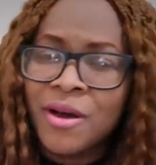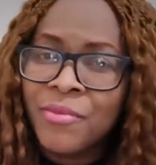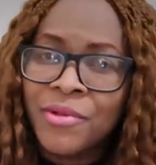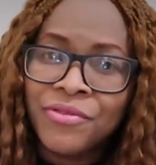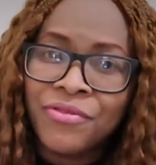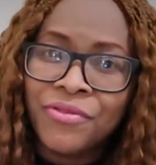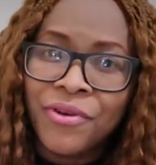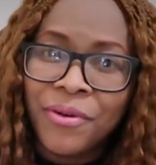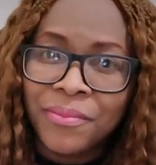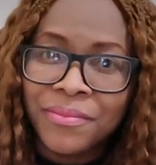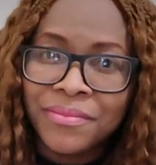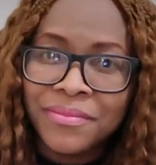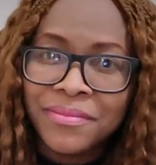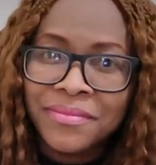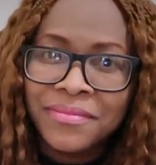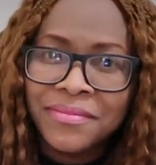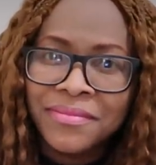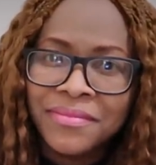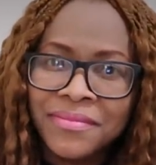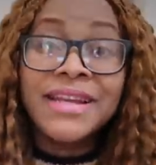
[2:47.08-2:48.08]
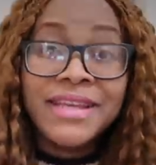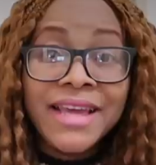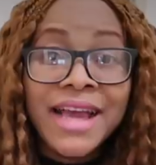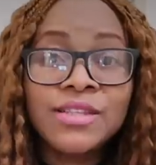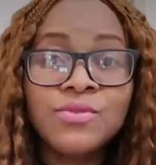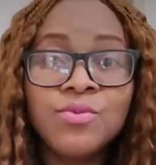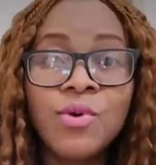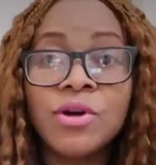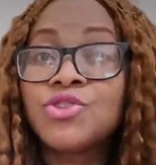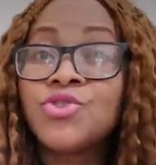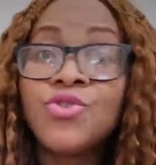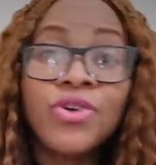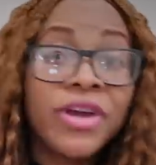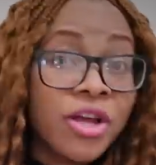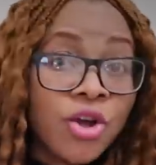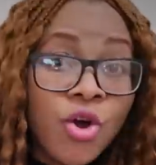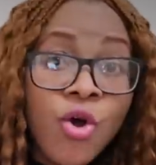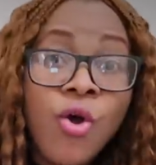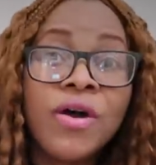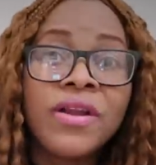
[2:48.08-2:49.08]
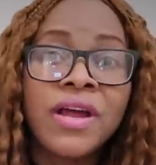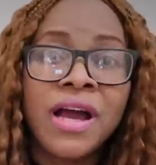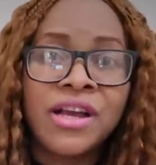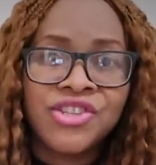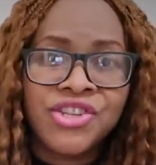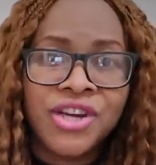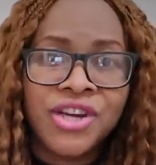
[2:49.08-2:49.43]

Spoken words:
coming from? And guess what? You can go on her